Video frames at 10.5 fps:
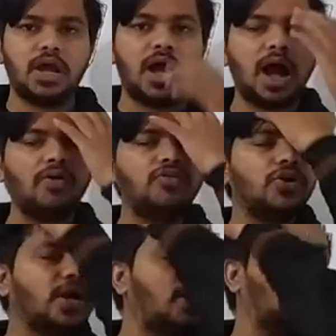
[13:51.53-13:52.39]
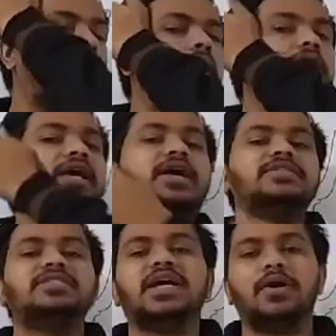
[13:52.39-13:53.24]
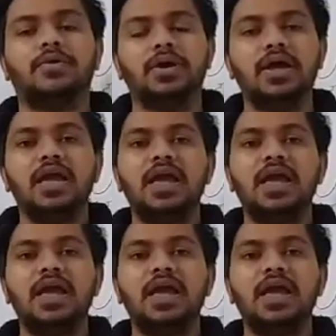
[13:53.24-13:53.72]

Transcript: How you can hear that sound.